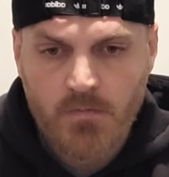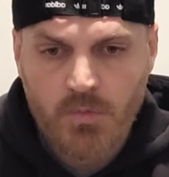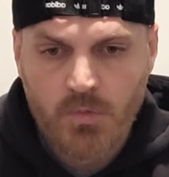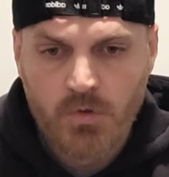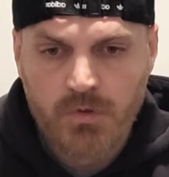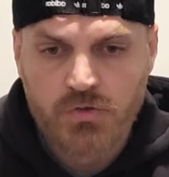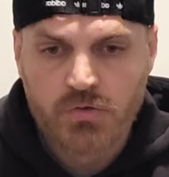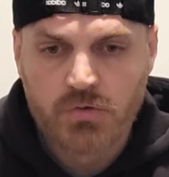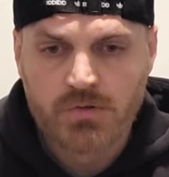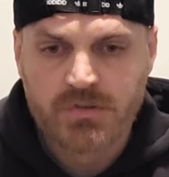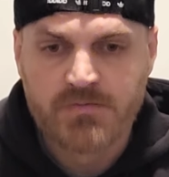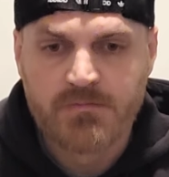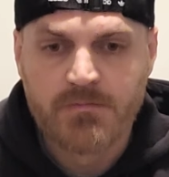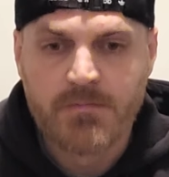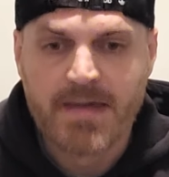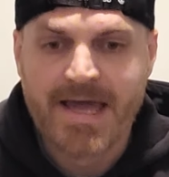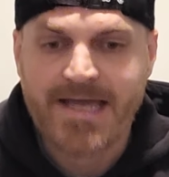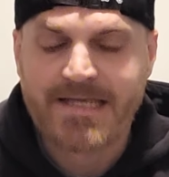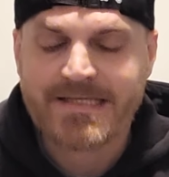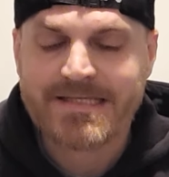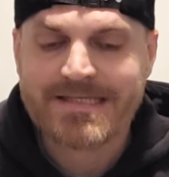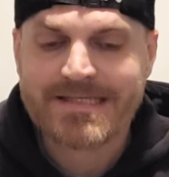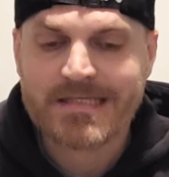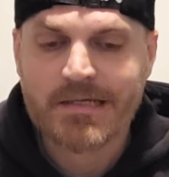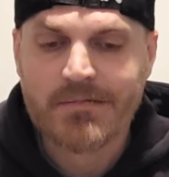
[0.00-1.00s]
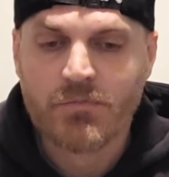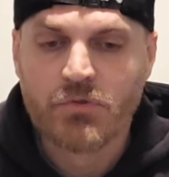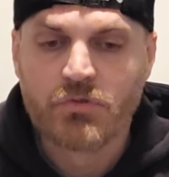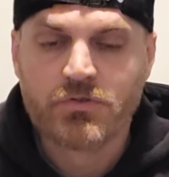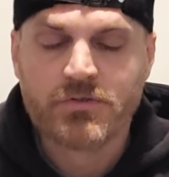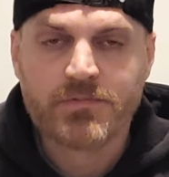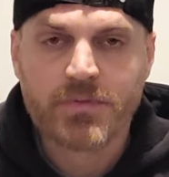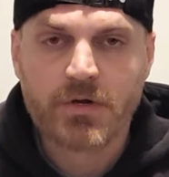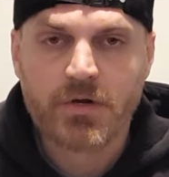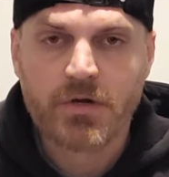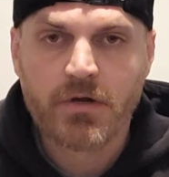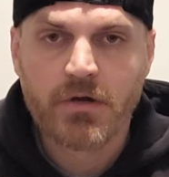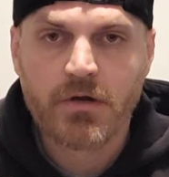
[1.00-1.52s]
which was Matt
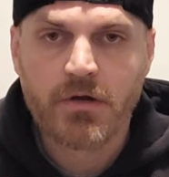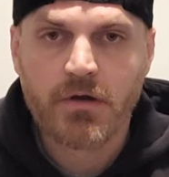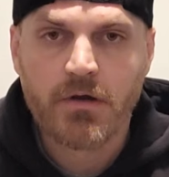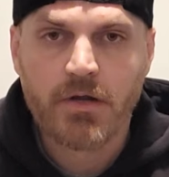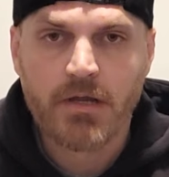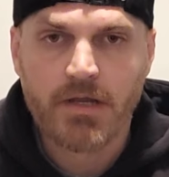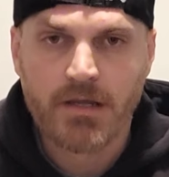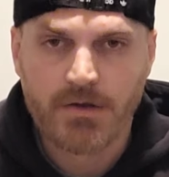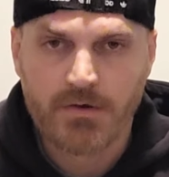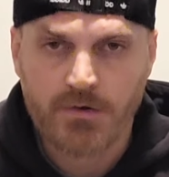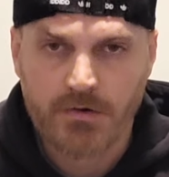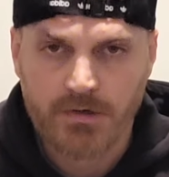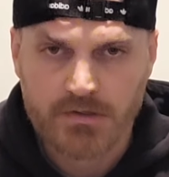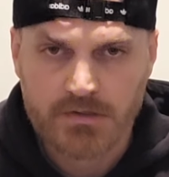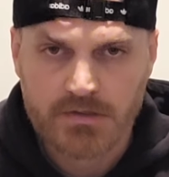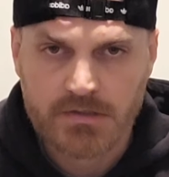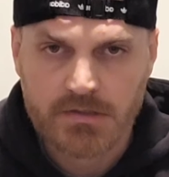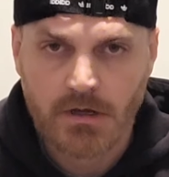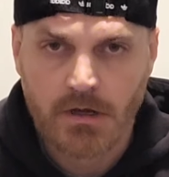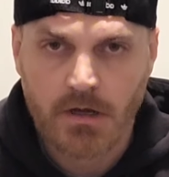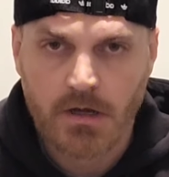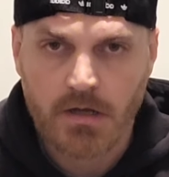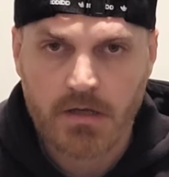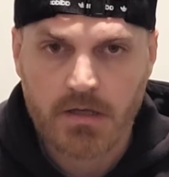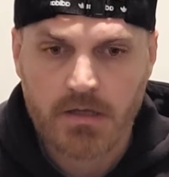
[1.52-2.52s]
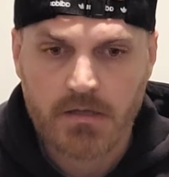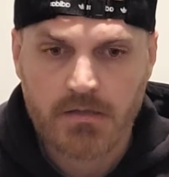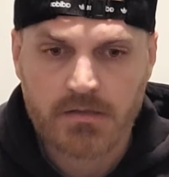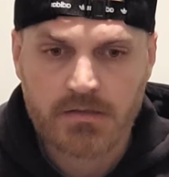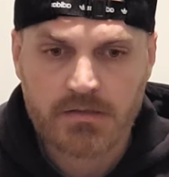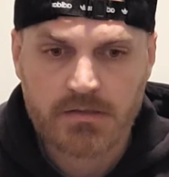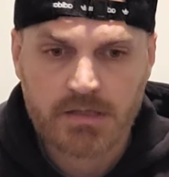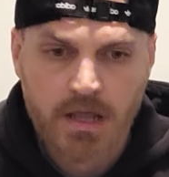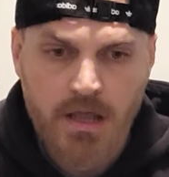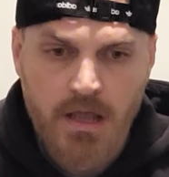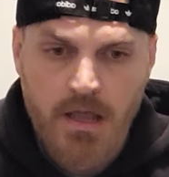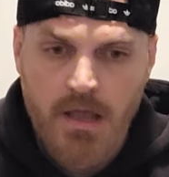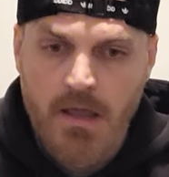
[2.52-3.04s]
Semelsberger and Chris Daukaus
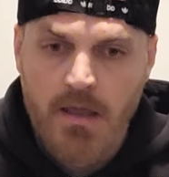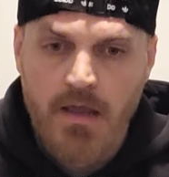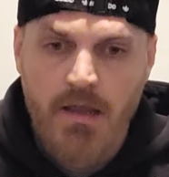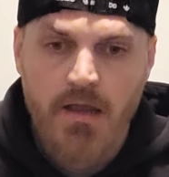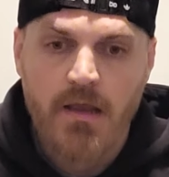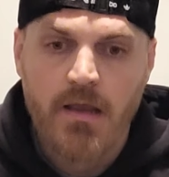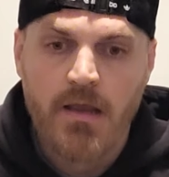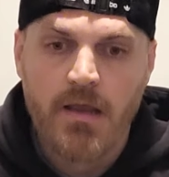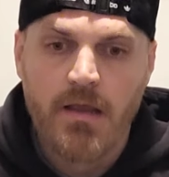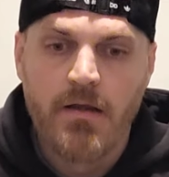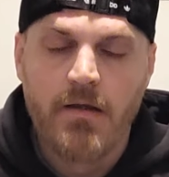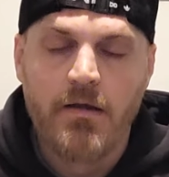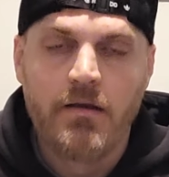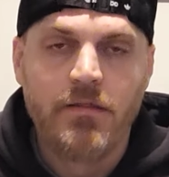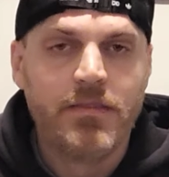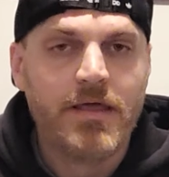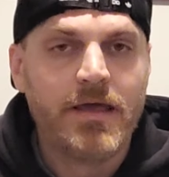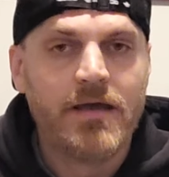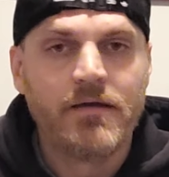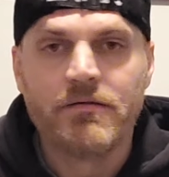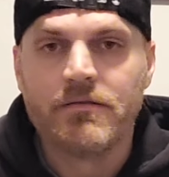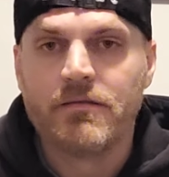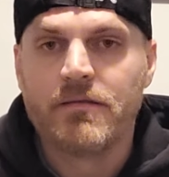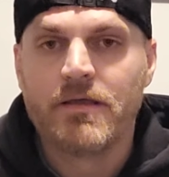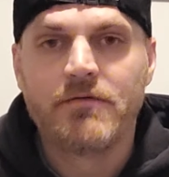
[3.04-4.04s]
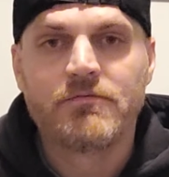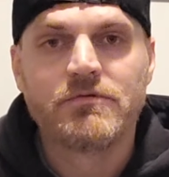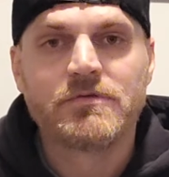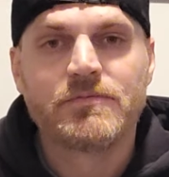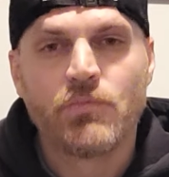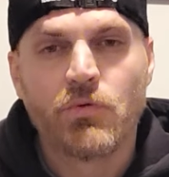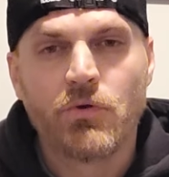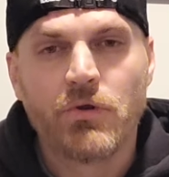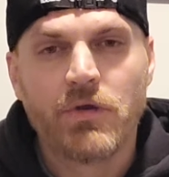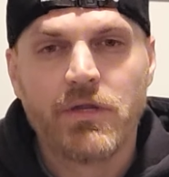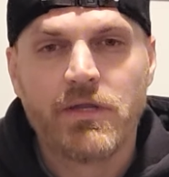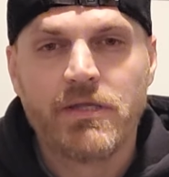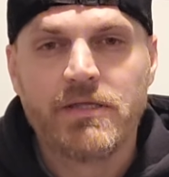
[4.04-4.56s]
and that that was
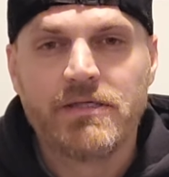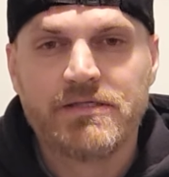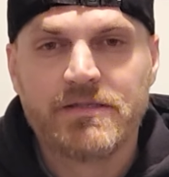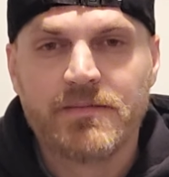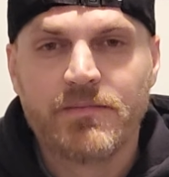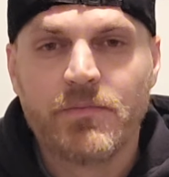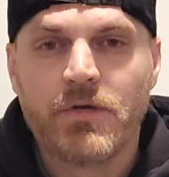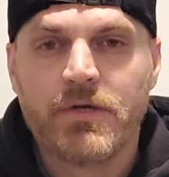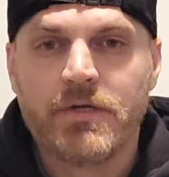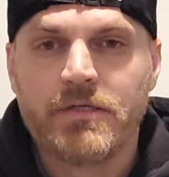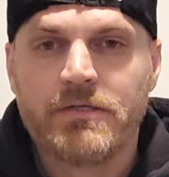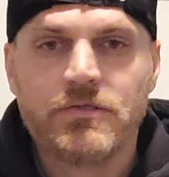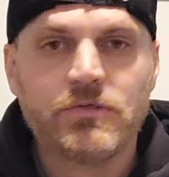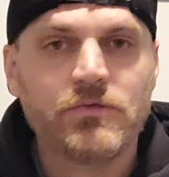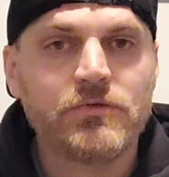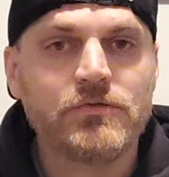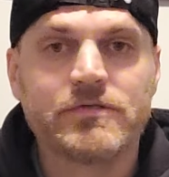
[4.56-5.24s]
pretty easy money too.